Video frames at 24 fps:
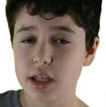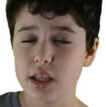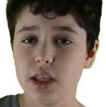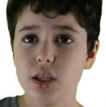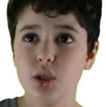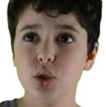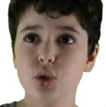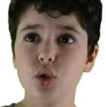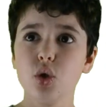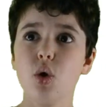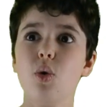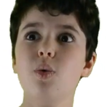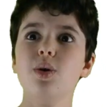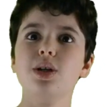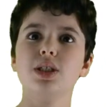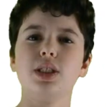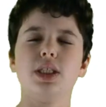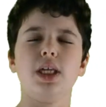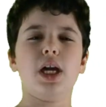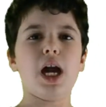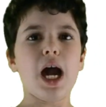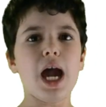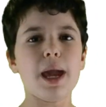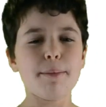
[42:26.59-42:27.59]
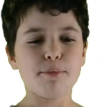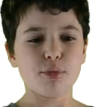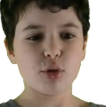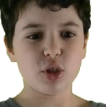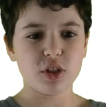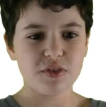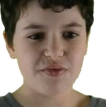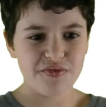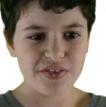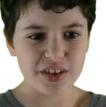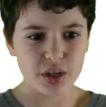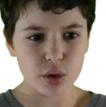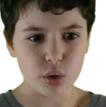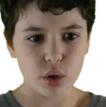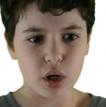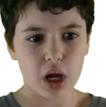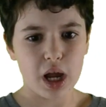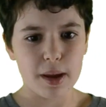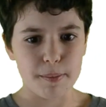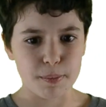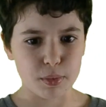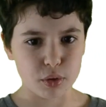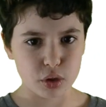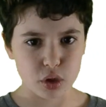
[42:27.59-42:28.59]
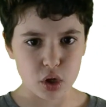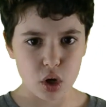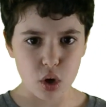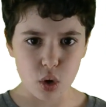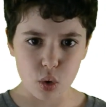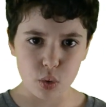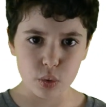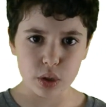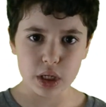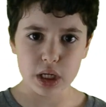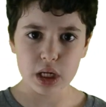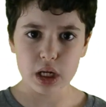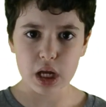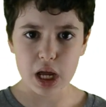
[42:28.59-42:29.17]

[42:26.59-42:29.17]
There's always the hypersphere, hypercone,